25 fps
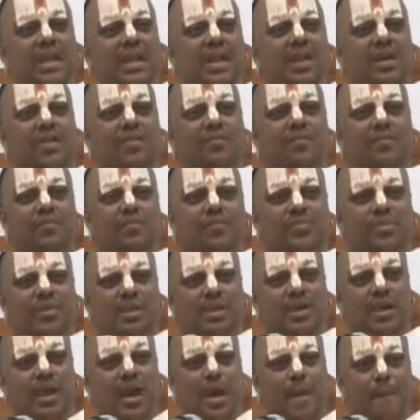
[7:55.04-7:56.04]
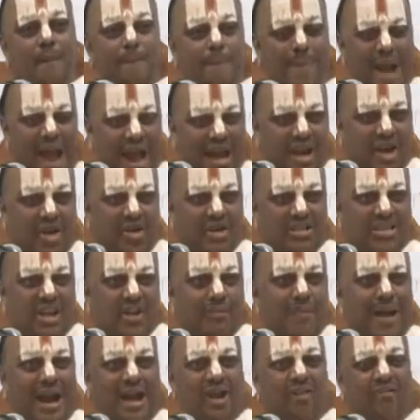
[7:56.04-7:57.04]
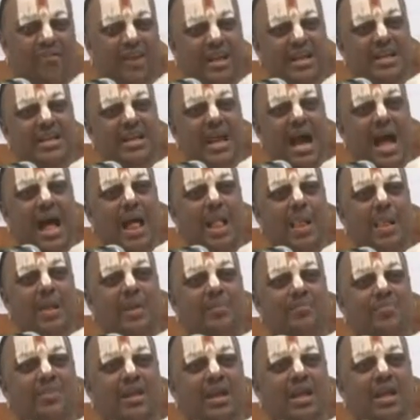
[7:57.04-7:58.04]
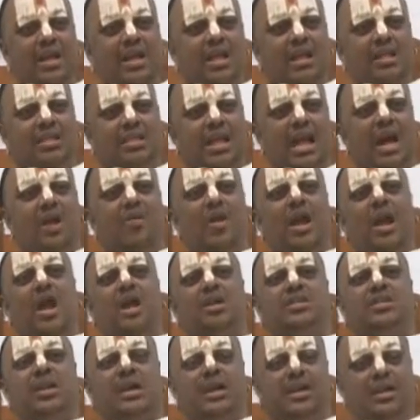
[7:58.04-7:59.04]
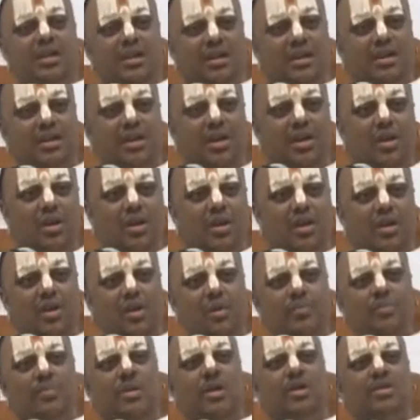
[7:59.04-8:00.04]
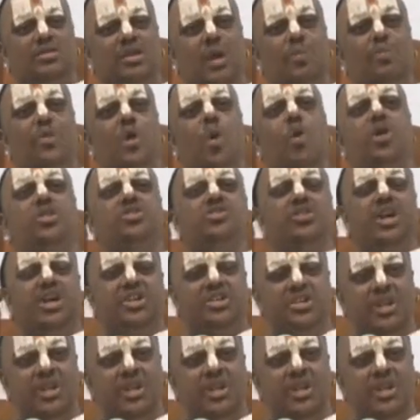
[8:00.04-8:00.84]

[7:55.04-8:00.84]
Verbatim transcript: the Bank Reserve Bank of India, they have allotted some loan